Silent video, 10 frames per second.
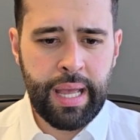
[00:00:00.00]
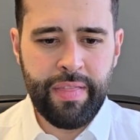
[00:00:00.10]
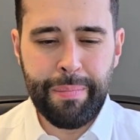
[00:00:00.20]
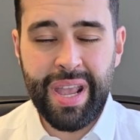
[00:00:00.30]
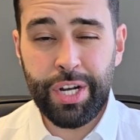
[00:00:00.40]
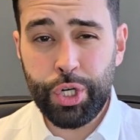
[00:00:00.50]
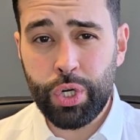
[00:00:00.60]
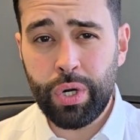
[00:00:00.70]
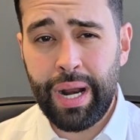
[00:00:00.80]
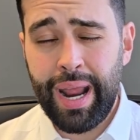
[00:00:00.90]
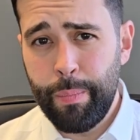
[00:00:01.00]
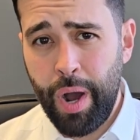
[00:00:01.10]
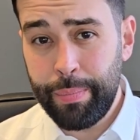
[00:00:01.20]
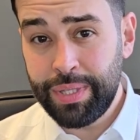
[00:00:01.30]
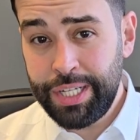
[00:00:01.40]
And the major
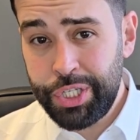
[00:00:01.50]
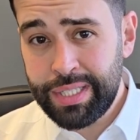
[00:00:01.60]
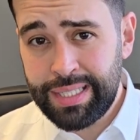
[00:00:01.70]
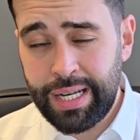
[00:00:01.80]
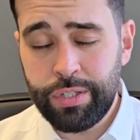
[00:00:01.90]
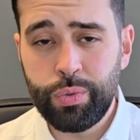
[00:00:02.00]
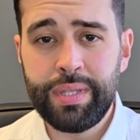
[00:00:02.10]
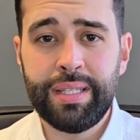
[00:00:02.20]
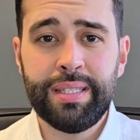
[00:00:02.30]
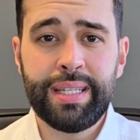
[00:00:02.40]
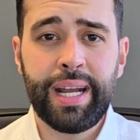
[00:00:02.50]
population centers within this